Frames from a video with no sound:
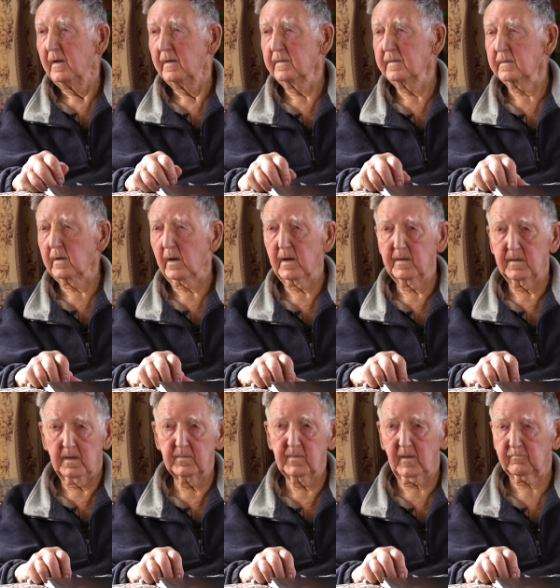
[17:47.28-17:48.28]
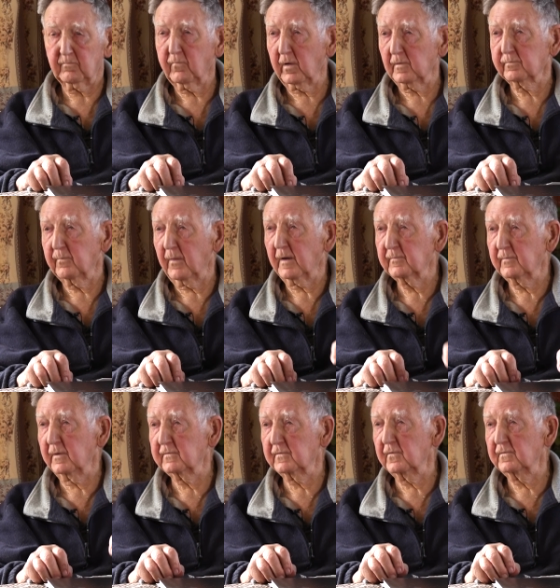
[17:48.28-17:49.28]
You know, that's what made
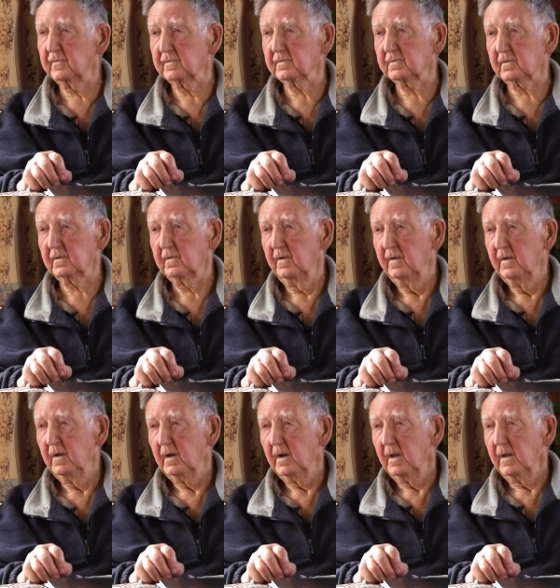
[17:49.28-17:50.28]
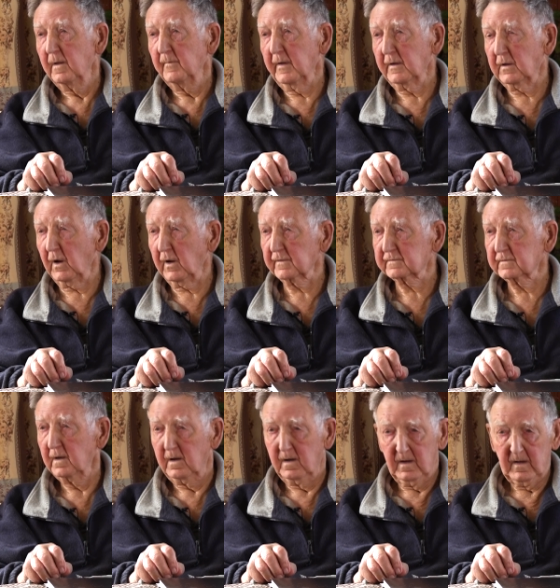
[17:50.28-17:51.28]
me do this. Because
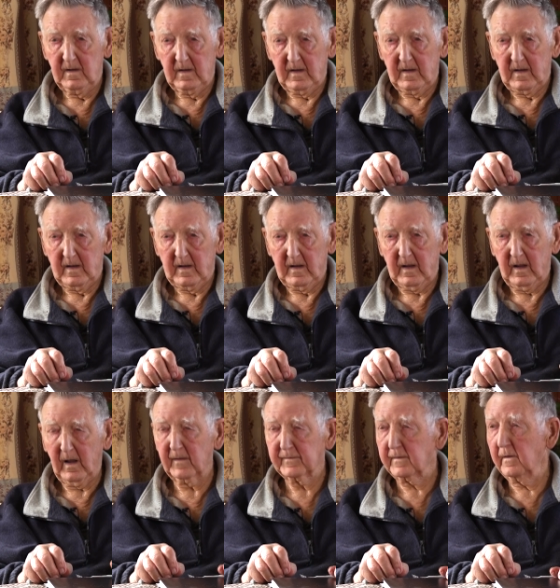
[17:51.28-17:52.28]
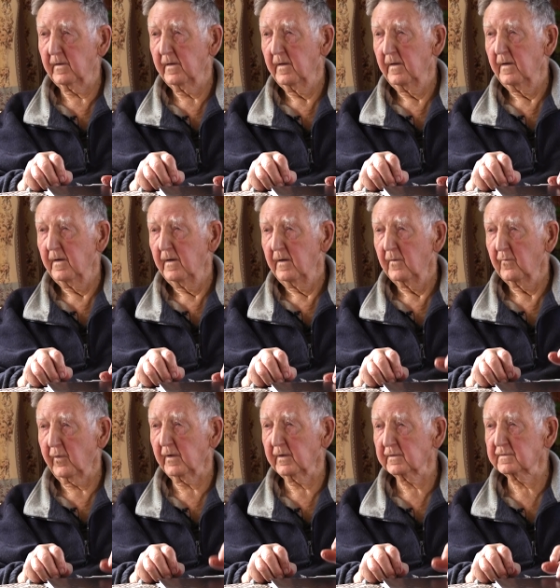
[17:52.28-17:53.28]
I said,
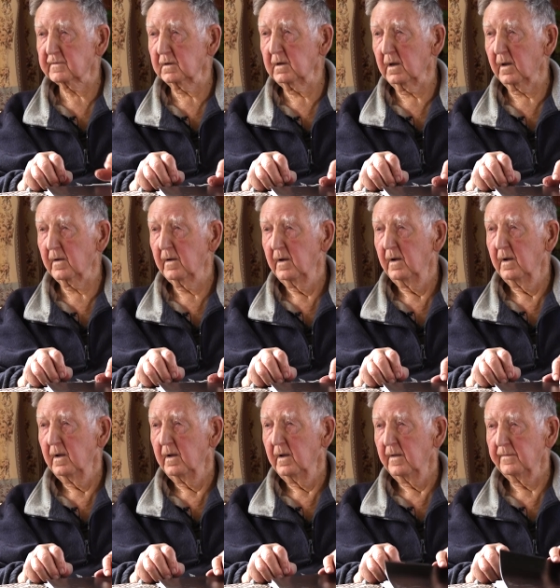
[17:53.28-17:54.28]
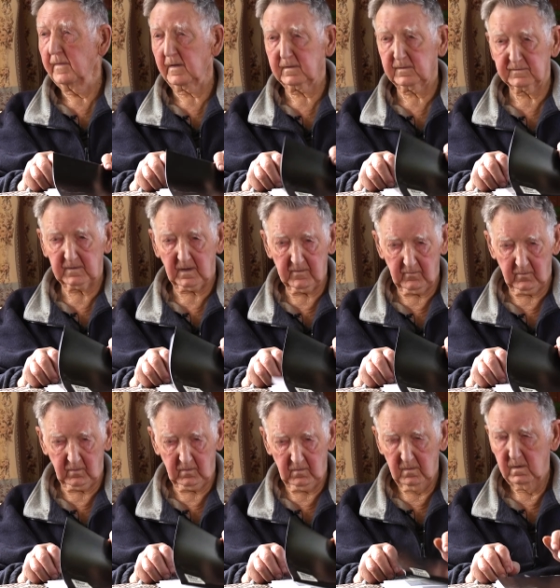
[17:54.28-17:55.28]
when it's here, they can say,
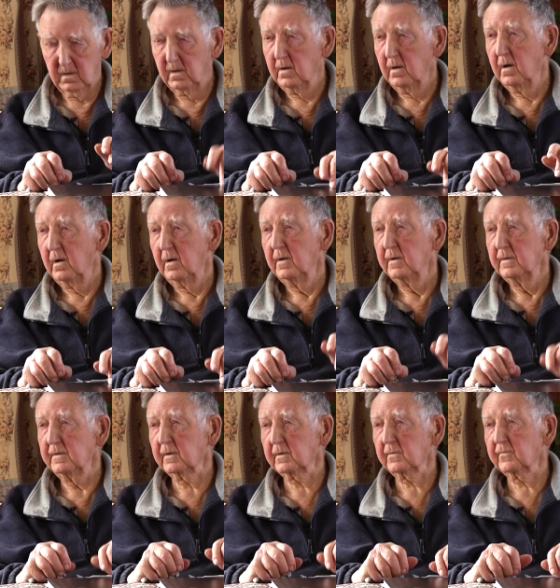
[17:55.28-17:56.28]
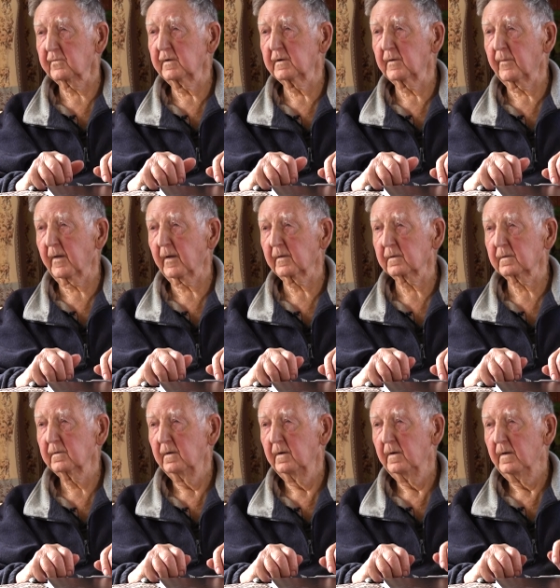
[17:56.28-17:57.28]
well, you can read about it,
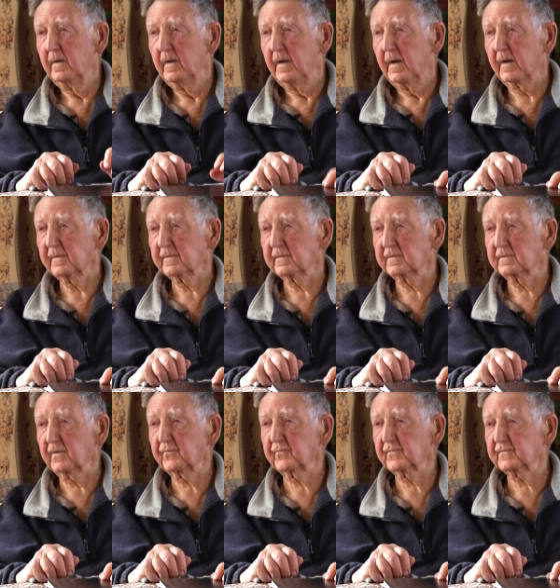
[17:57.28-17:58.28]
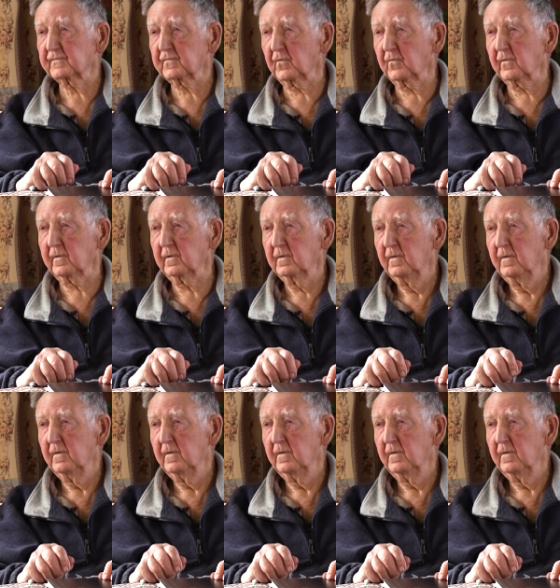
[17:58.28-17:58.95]
and it's a different story.